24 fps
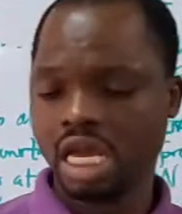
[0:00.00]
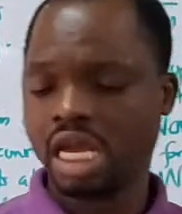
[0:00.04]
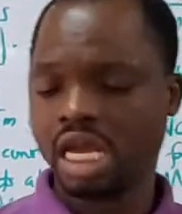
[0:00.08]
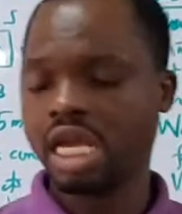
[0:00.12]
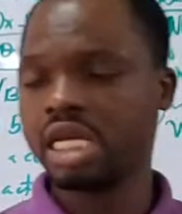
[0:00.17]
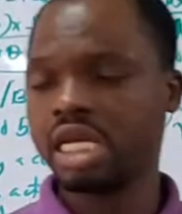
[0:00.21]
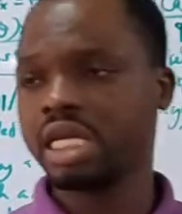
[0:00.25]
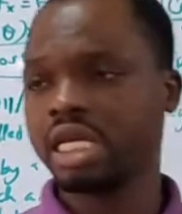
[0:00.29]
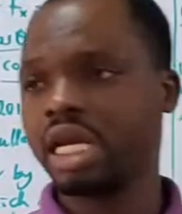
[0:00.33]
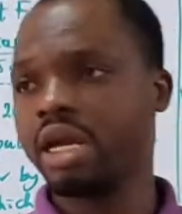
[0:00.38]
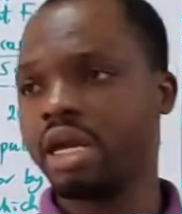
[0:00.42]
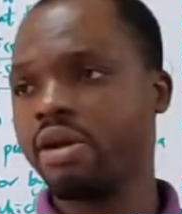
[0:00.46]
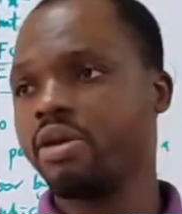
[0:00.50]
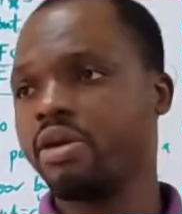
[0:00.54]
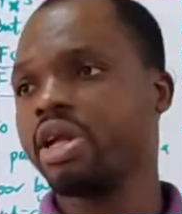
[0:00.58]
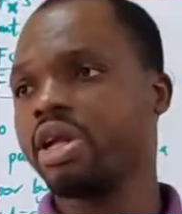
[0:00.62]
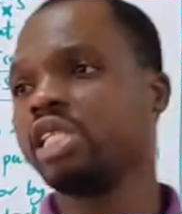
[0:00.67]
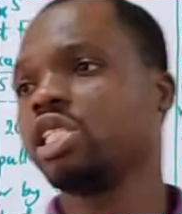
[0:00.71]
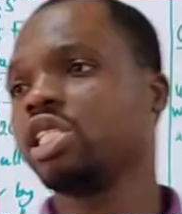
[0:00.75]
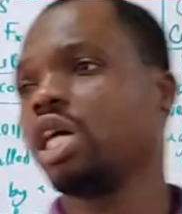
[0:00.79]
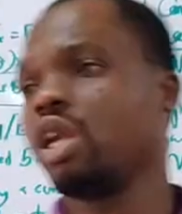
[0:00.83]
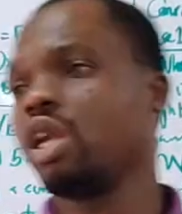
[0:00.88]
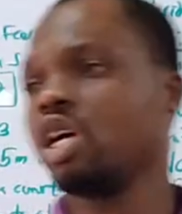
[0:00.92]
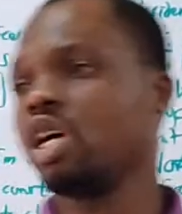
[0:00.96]
is a
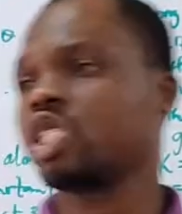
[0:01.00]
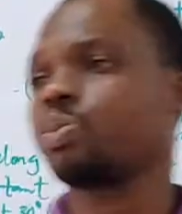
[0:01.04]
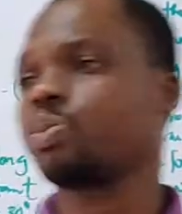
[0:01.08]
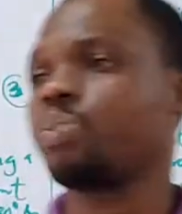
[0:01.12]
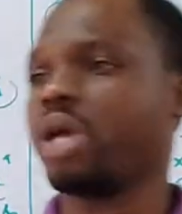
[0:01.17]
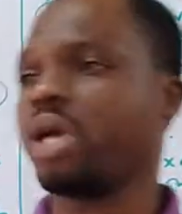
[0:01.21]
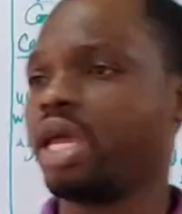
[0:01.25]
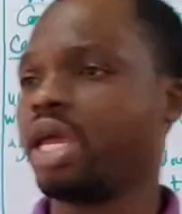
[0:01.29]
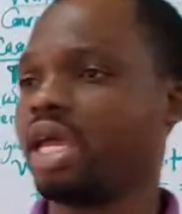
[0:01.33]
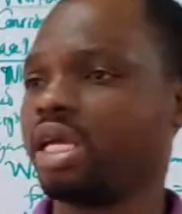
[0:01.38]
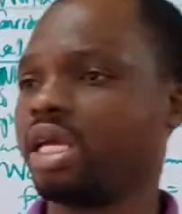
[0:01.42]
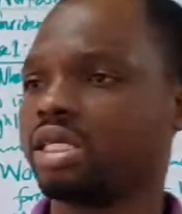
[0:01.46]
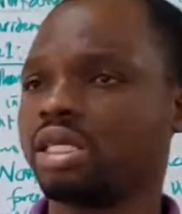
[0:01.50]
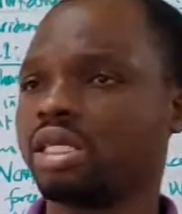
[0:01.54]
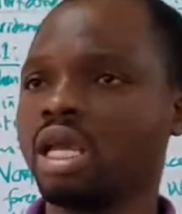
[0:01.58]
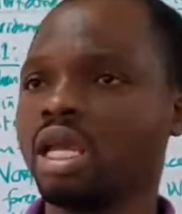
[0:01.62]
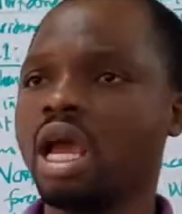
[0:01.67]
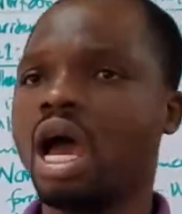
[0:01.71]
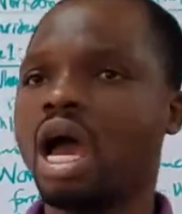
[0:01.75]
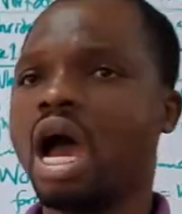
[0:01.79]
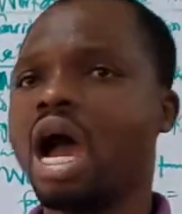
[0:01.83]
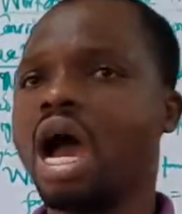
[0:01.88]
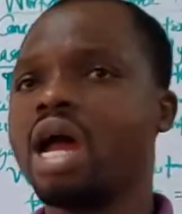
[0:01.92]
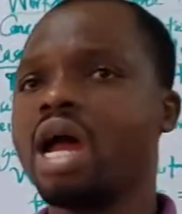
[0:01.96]
region of space
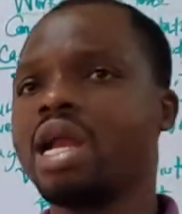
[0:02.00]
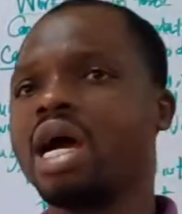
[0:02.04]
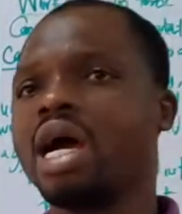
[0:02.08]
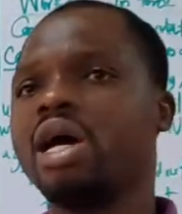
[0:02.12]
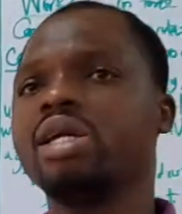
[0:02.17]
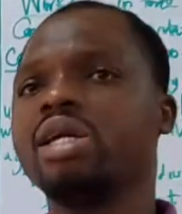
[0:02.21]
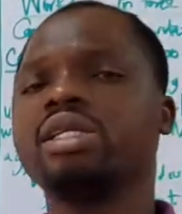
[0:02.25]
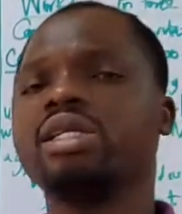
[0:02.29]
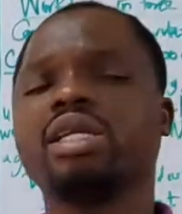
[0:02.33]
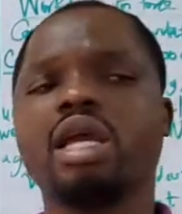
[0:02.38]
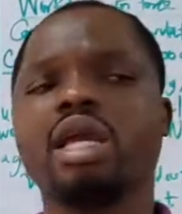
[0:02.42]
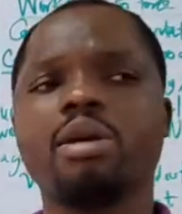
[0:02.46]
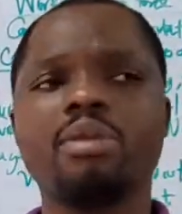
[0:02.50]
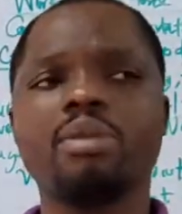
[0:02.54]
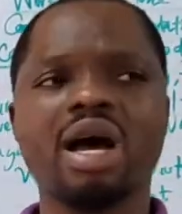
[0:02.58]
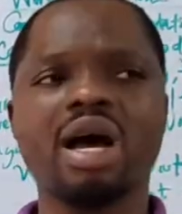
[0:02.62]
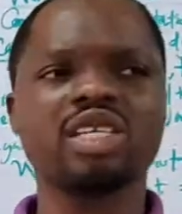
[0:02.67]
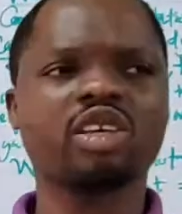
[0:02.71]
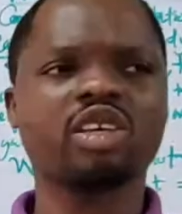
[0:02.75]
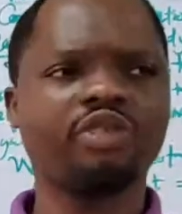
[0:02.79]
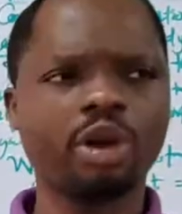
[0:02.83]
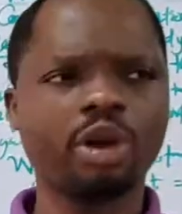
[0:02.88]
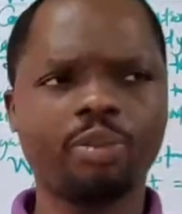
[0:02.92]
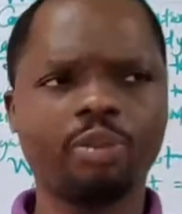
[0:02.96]
around a
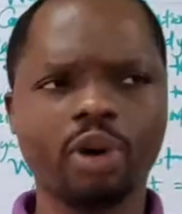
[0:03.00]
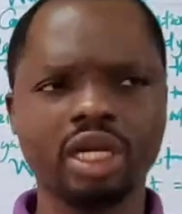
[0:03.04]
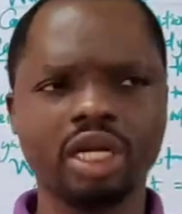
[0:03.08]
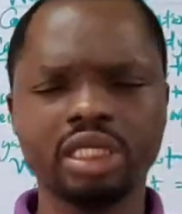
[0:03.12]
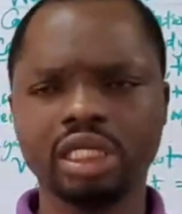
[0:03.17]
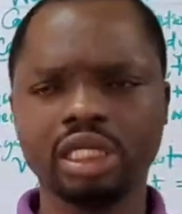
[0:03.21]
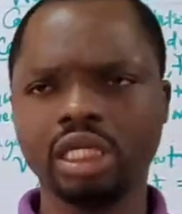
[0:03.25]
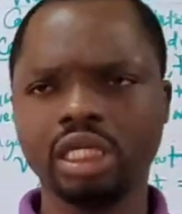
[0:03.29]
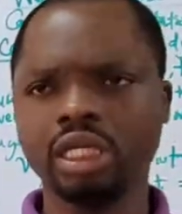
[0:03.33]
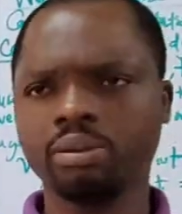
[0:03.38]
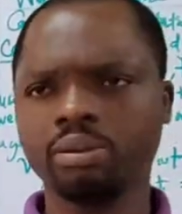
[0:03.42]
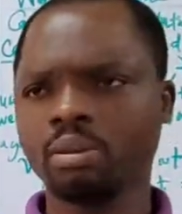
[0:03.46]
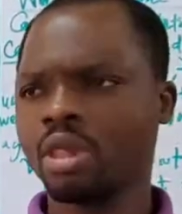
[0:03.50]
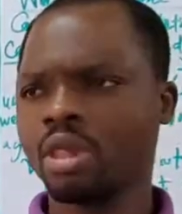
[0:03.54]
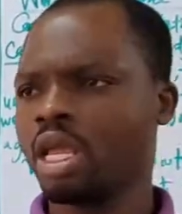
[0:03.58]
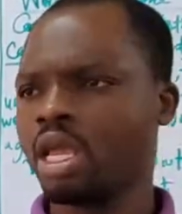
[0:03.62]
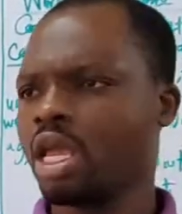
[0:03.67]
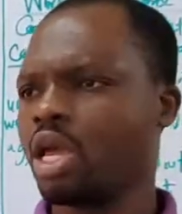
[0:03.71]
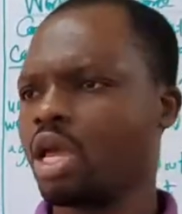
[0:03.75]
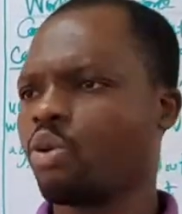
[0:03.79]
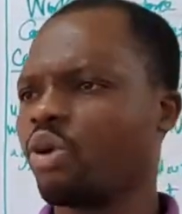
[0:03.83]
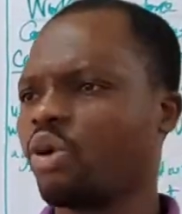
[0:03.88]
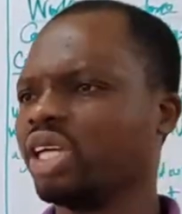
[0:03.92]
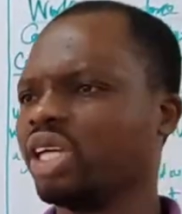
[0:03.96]
mass of a body
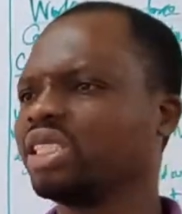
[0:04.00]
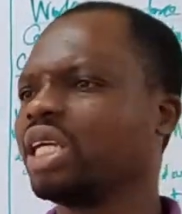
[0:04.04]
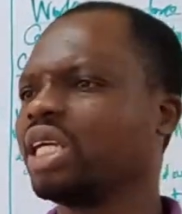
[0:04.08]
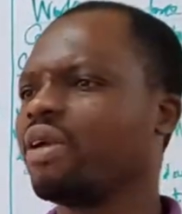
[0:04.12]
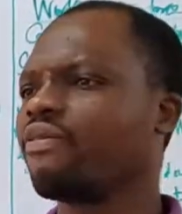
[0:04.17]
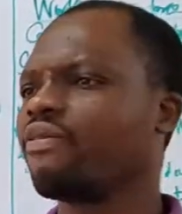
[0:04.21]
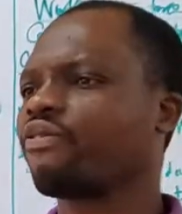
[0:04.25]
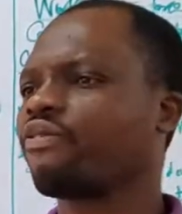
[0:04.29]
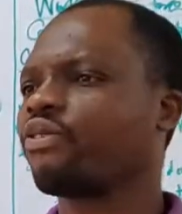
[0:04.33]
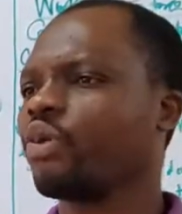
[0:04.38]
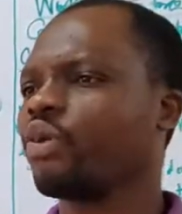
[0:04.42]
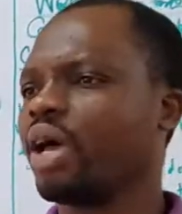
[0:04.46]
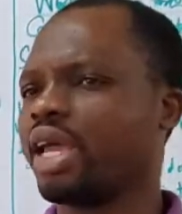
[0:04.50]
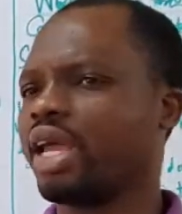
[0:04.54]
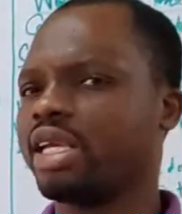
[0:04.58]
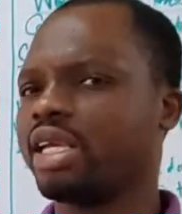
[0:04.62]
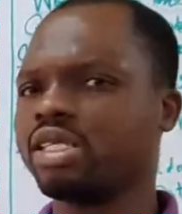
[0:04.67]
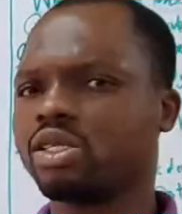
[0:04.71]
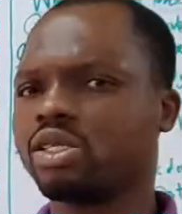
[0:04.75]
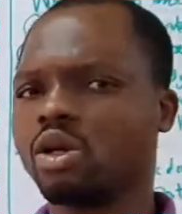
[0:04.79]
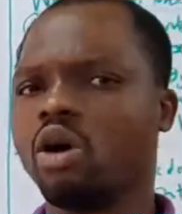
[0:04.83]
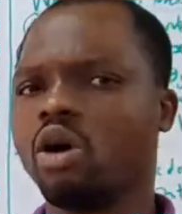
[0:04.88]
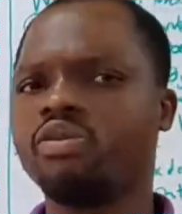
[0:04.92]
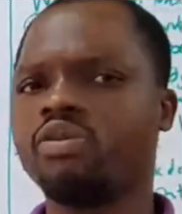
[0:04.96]
in which the
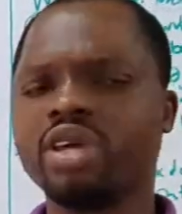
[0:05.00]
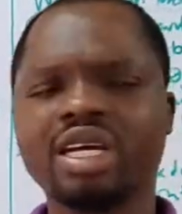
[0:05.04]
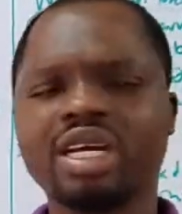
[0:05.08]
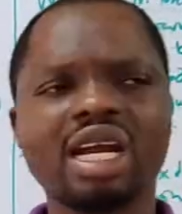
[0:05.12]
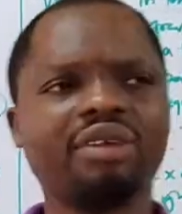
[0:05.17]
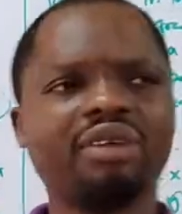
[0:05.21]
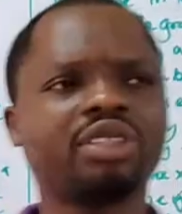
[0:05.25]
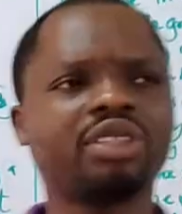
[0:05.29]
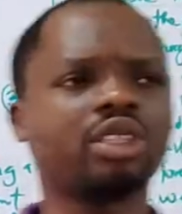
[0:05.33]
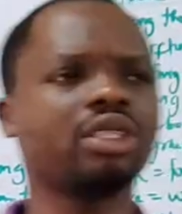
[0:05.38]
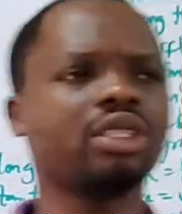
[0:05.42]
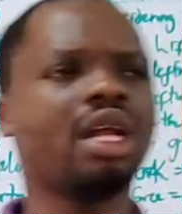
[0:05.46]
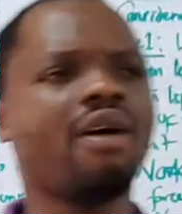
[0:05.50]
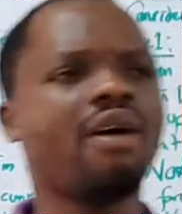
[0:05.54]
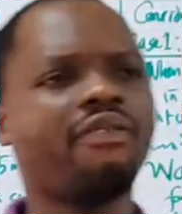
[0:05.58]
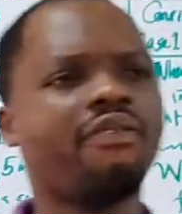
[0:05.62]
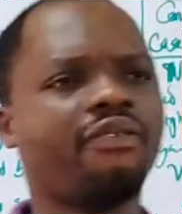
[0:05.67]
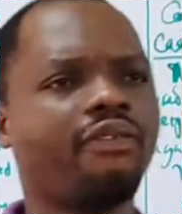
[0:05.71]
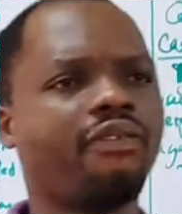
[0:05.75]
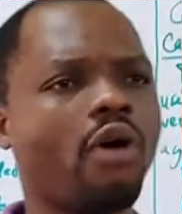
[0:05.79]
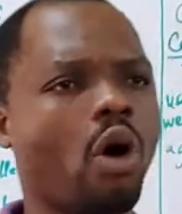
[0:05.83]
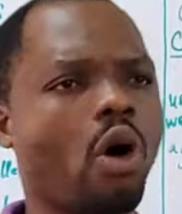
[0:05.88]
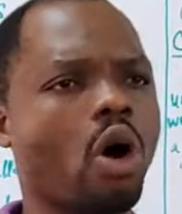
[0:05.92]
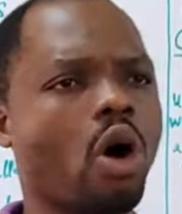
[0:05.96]
influence of the gravitational
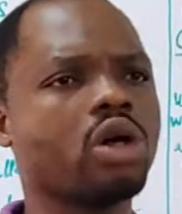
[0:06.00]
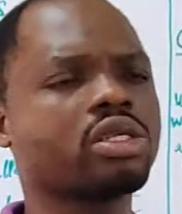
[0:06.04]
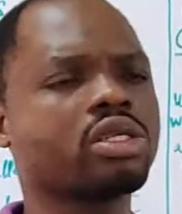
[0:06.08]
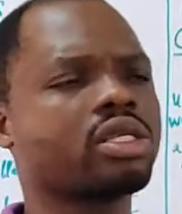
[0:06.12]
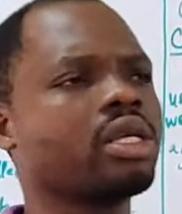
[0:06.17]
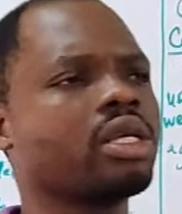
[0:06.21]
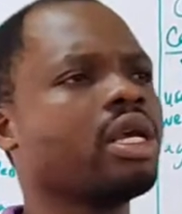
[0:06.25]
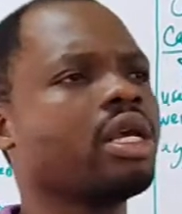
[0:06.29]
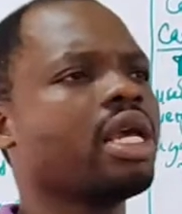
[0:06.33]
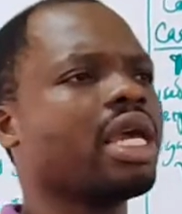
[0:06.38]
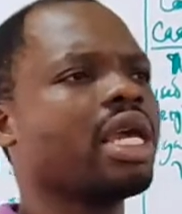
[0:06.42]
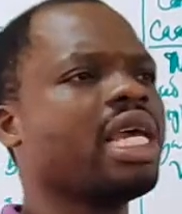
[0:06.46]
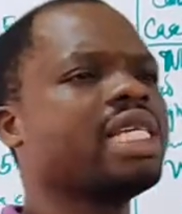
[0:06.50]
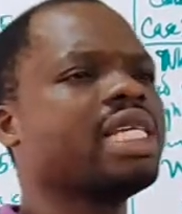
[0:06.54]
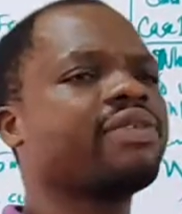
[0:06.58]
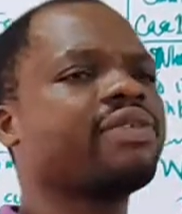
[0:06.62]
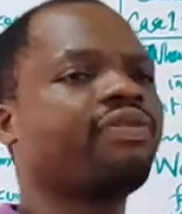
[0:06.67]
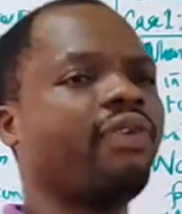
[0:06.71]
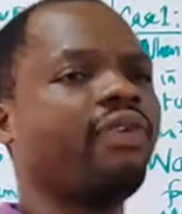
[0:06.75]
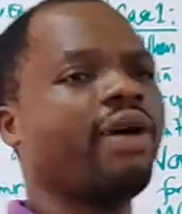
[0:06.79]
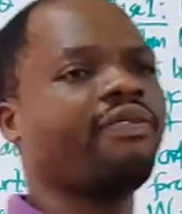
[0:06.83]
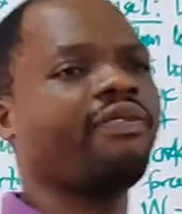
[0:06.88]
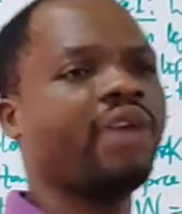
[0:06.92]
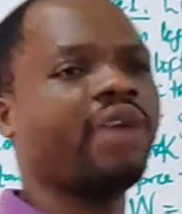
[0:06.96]
force is
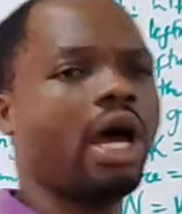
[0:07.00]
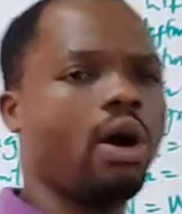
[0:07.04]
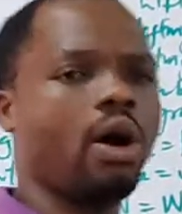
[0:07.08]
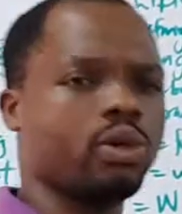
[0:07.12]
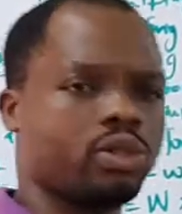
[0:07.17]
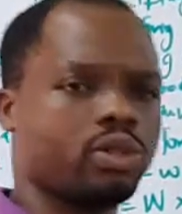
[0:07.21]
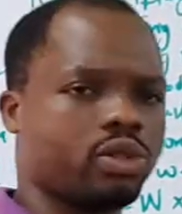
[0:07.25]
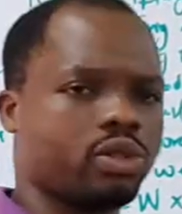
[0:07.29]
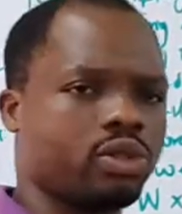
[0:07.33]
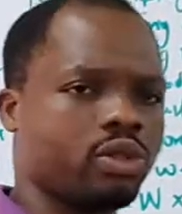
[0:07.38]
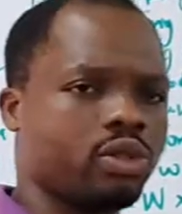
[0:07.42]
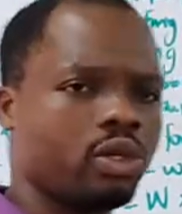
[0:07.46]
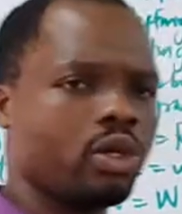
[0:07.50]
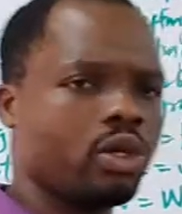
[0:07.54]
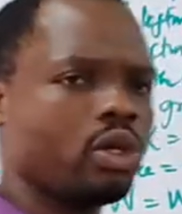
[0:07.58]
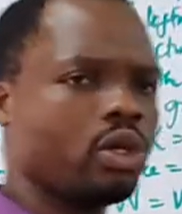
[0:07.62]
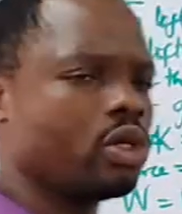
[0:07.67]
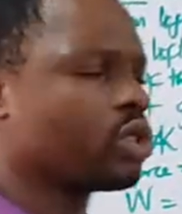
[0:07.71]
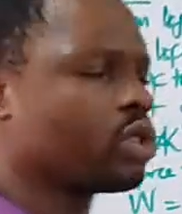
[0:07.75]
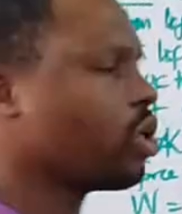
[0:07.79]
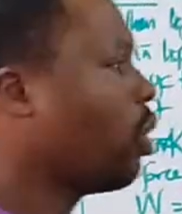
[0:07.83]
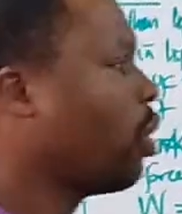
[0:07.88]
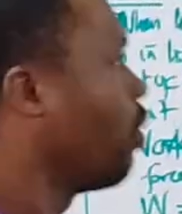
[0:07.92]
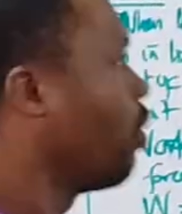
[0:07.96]
felt.
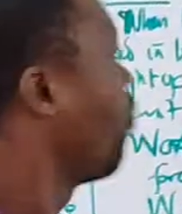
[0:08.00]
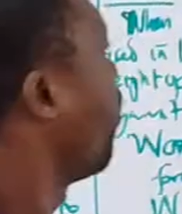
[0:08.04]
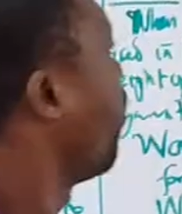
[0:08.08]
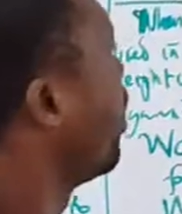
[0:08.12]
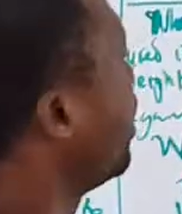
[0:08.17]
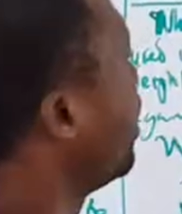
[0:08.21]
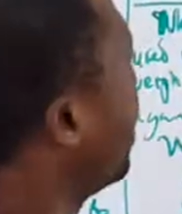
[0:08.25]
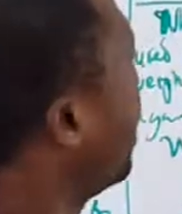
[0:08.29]
So for